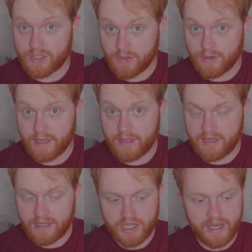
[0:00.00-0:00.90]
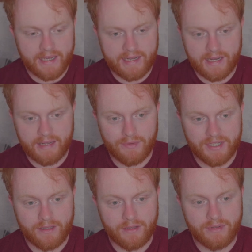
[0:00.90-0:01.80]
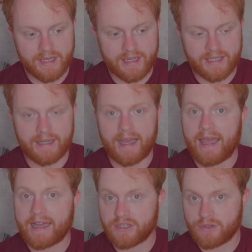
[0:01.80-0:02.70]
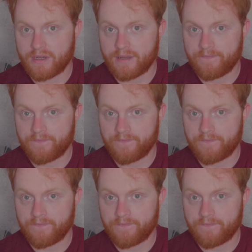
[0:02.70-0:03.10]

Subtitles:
So on the G9 it was included as an extra